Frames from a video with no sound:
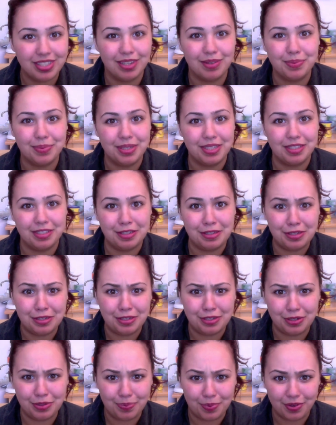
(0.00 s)
That'll be
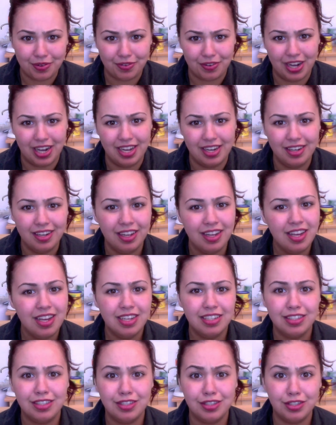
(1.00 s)
super fun,
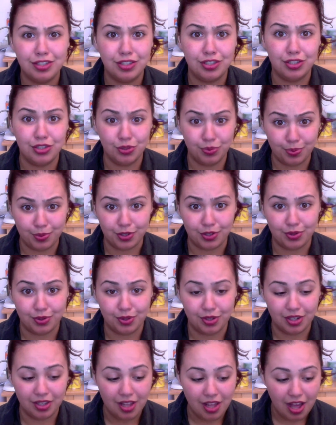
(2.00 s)
super
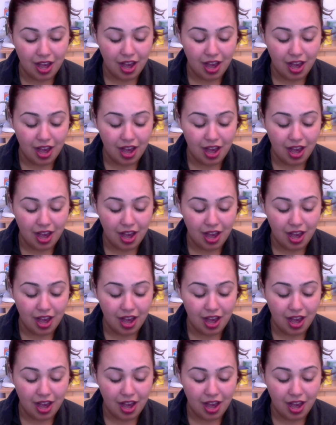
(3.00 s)
cool.